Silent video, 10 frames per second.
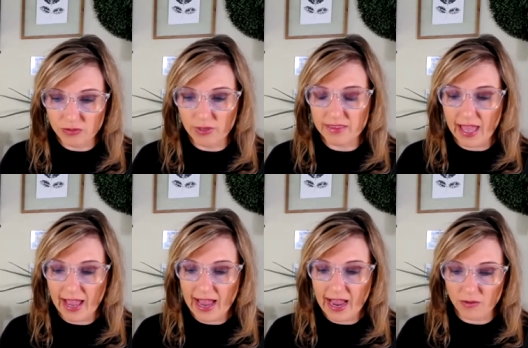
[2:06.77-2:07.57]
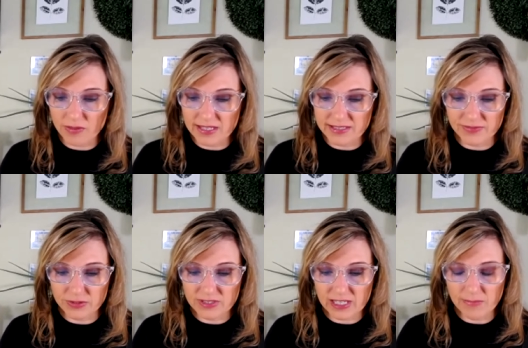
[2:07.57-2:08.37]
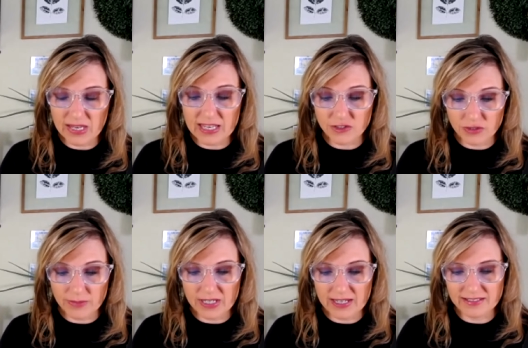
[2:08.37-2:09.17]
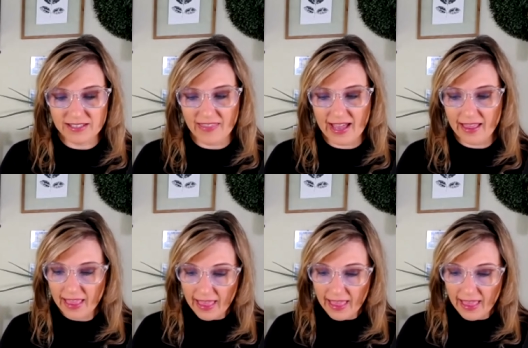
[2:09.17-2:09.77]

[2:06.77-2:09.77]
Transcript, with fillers: with how these foods could be contributing to that.